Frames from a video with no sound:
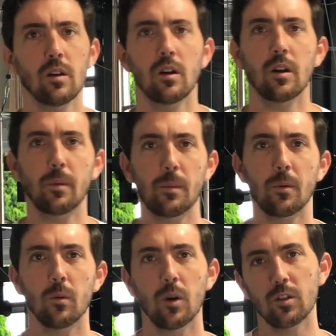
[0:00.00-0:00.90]
All right,
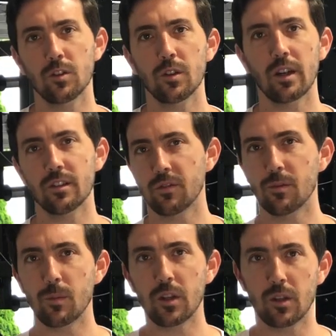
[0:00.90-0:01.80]
people, well, you guys are
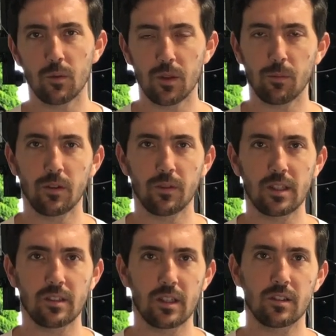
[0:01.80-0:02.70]
familiar with the butterfly
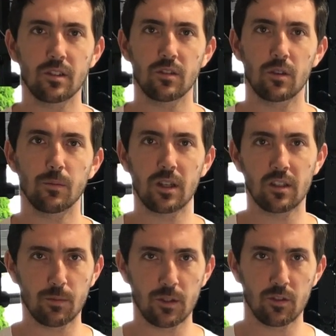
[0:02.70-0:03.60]
station, so I'm not going
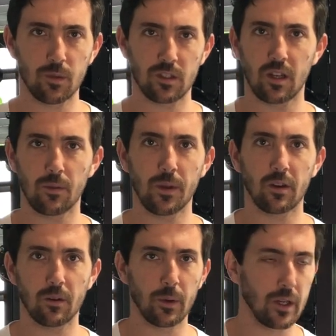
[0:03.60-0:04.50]
to spend too much time
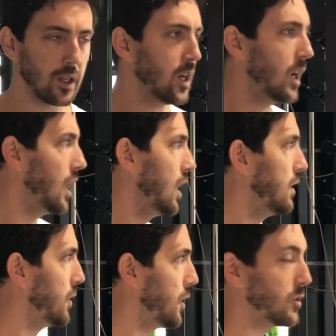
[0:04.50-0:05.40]
here, but
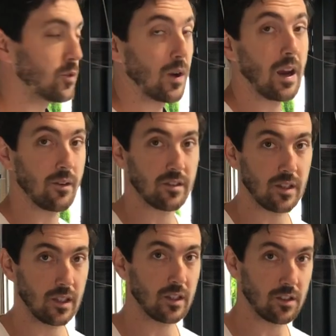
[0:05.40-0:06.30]
for those who haven't
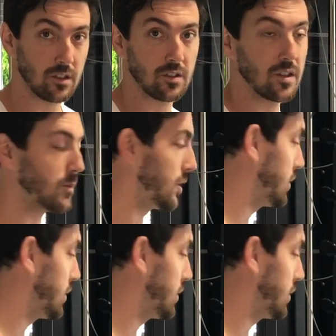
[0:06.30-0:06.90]
seen, let's just demo